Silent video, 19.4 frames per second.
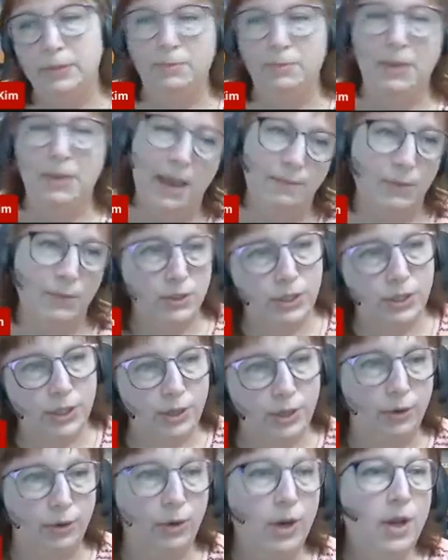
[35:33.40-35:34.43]
to be able
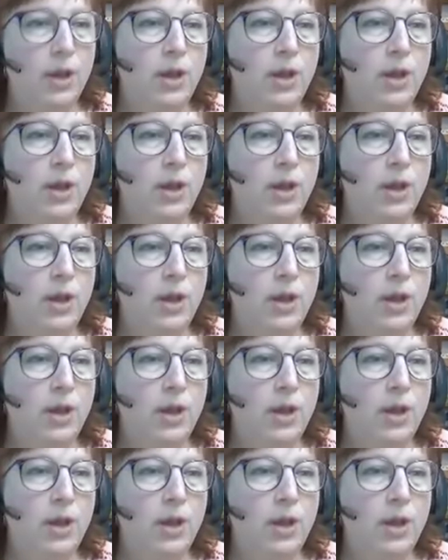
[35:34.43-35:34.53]
to